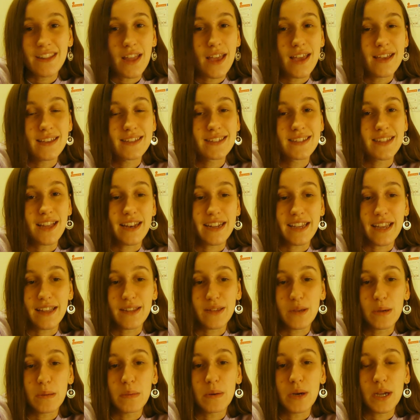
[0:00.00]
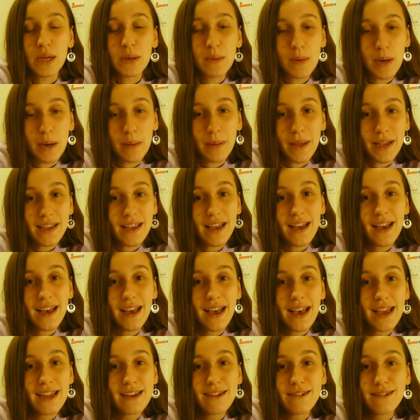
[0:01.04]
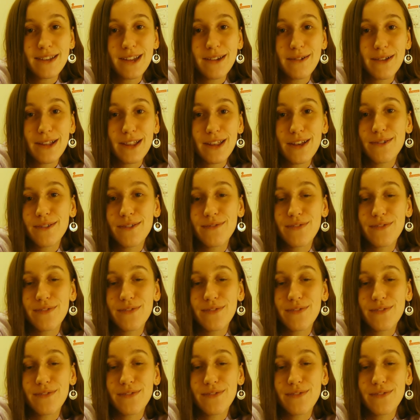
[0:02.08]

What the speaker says: it's starting to get to a point where I'm like, I don't know a lot of